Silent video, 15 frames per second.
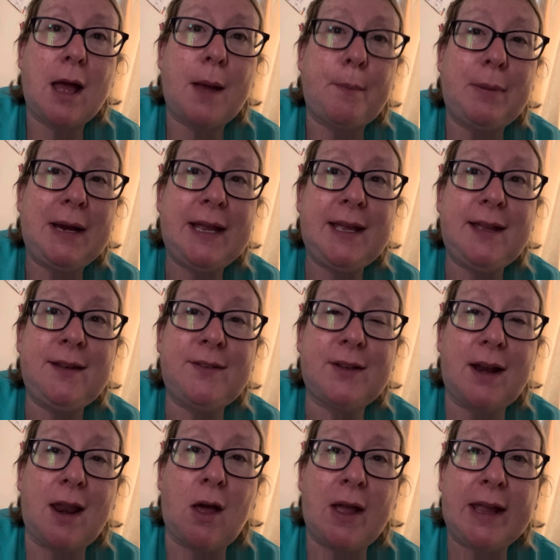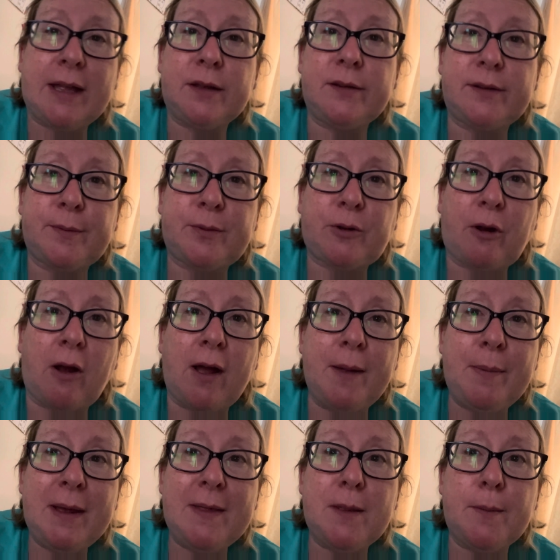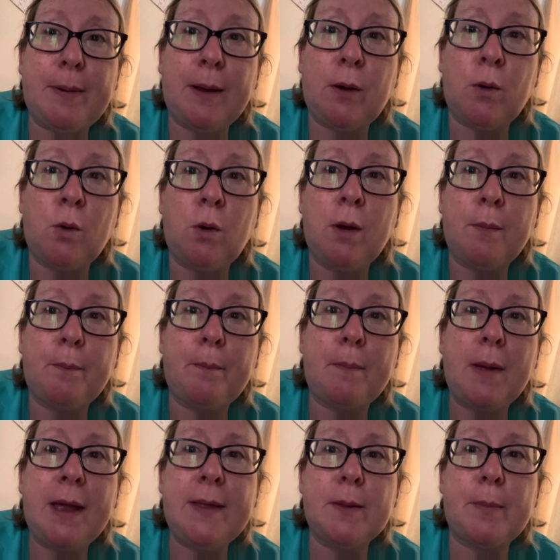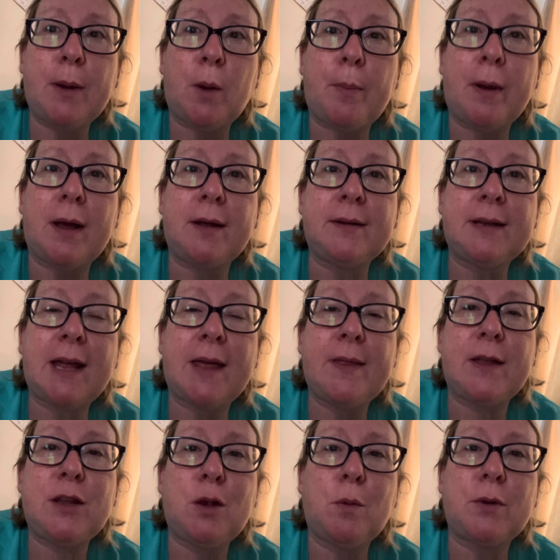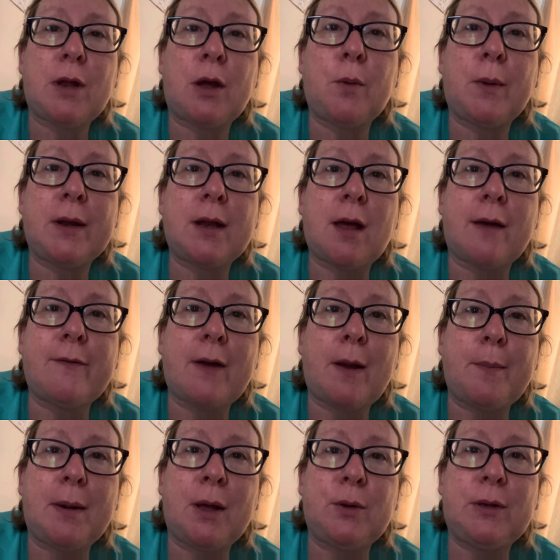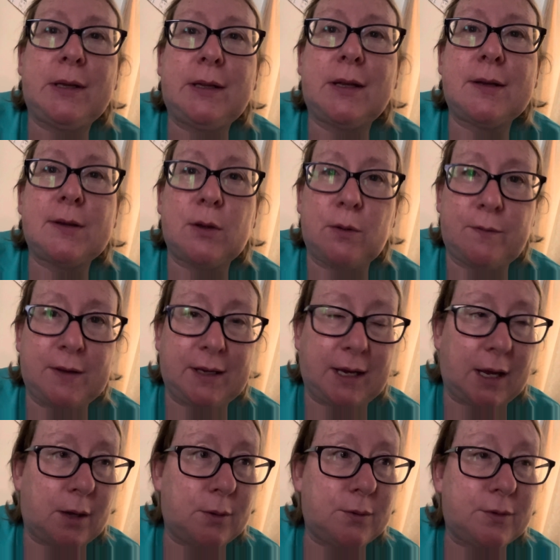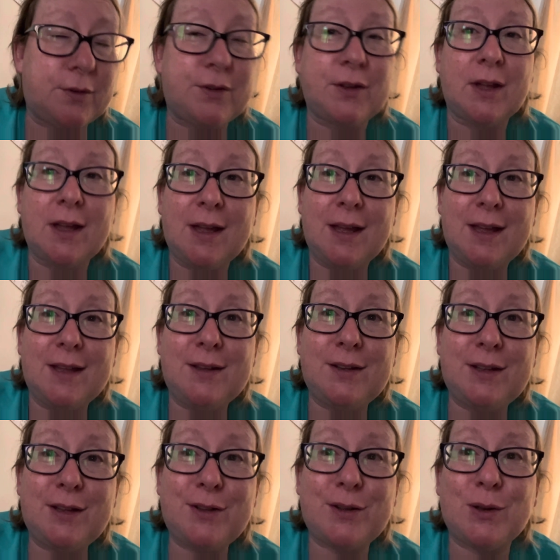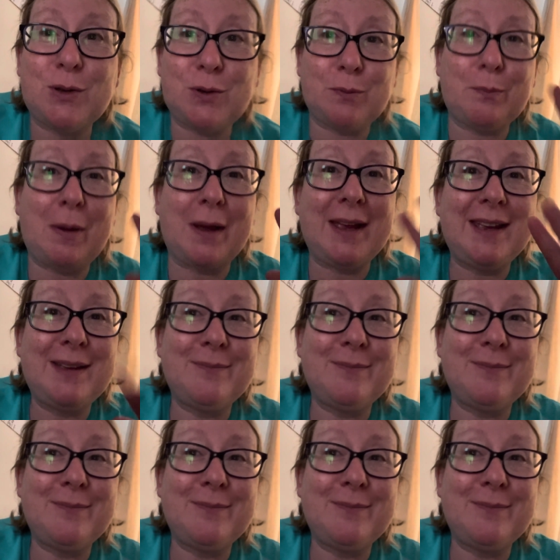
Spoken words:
Please like and subscribe. Hit the bell button, and then you will know when I've uploaded new videos. See you soon. Bye.